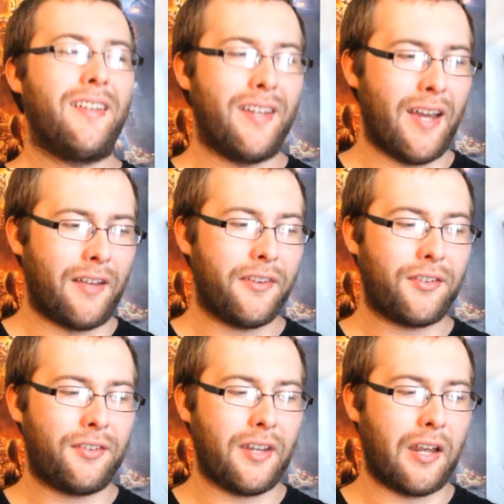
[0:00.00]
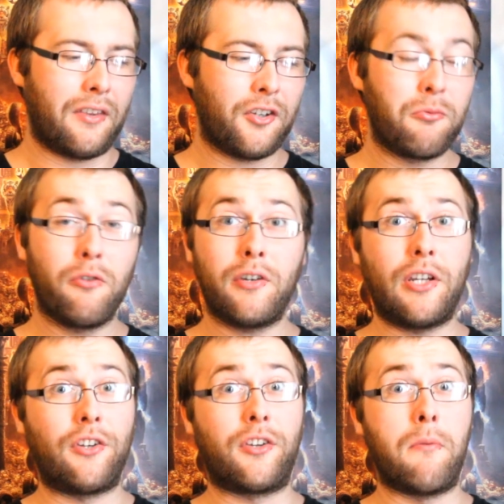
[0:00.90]
this
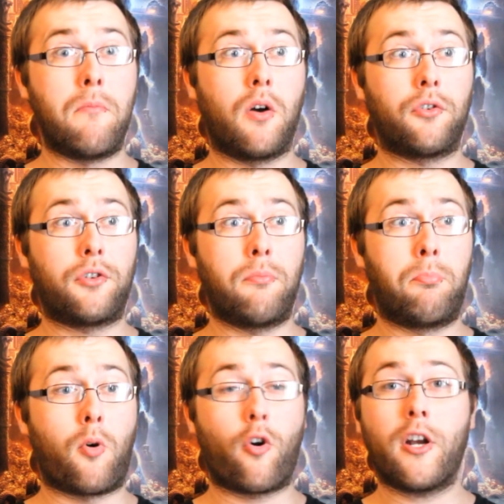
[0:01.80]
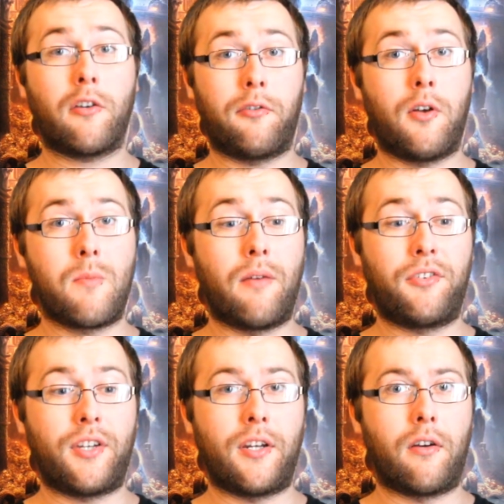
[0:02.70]
movie is the most boring film
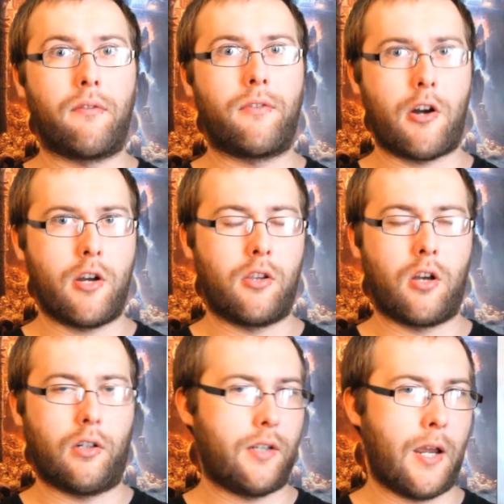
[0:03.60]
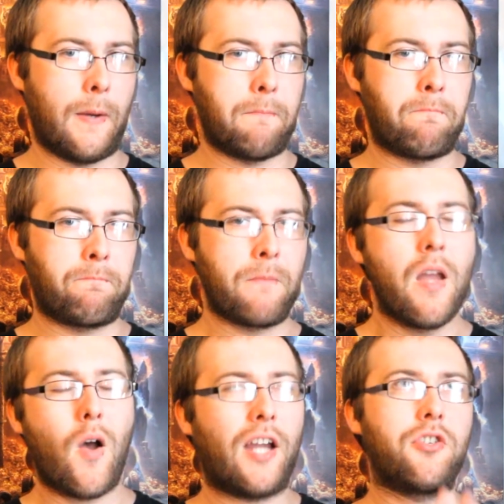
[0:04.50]
I've seen in a very long time.
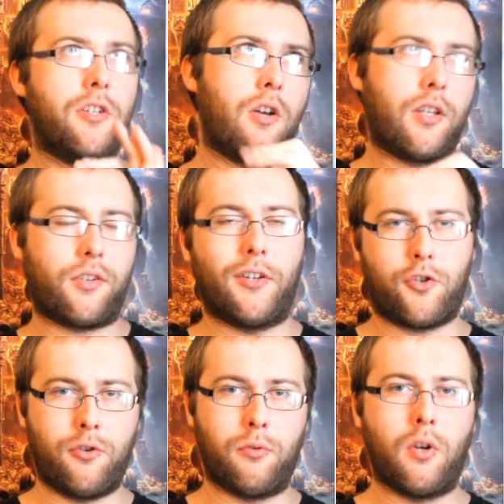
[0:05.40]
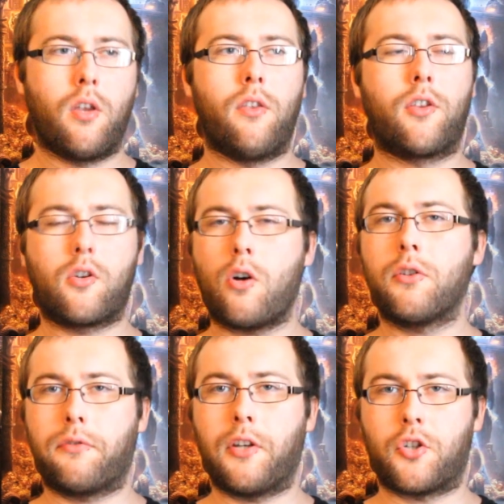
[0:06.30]
Well, actually, no, that's not true. The
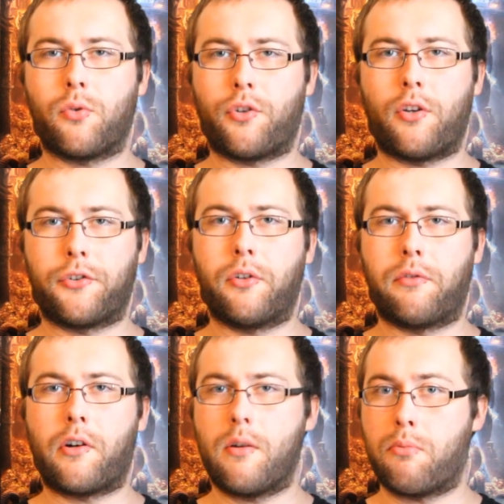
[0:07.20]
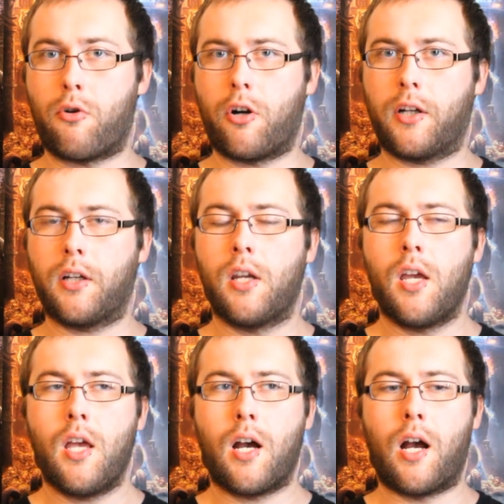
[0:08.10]
Goldfinch was also very boring.
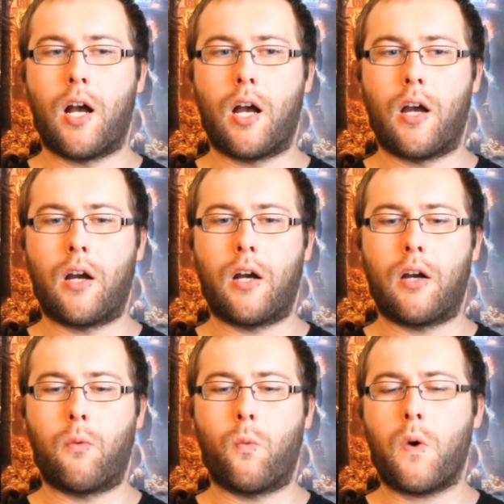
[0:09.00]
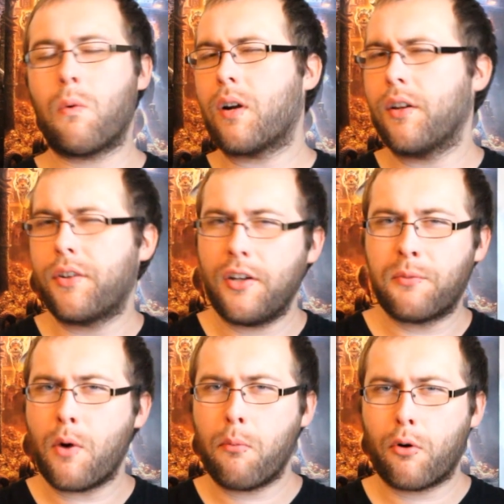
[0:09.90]
What would I say
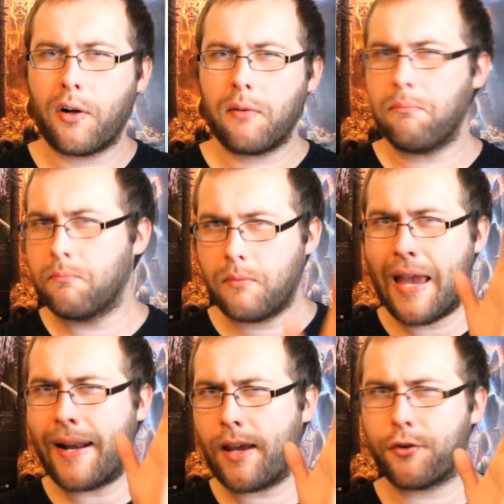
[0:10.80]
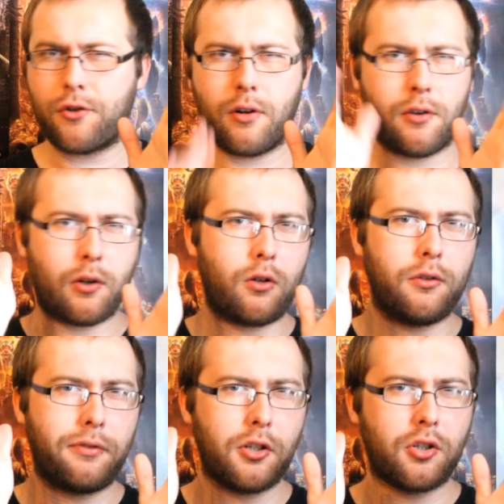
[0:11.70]
is more boring? Ad Astra or The
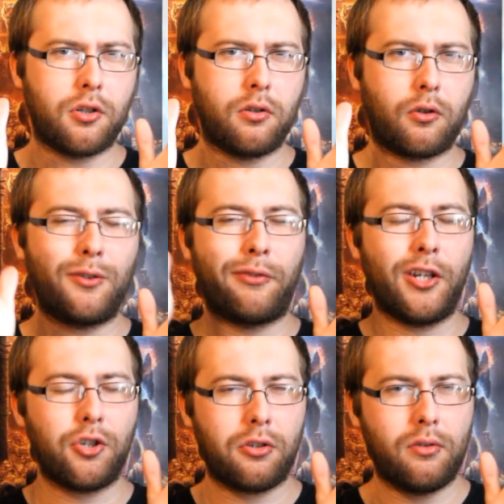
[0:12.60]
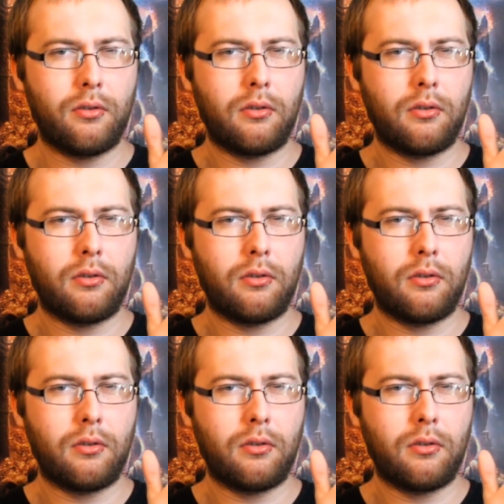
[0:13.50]
Goldfish? Goldfinch?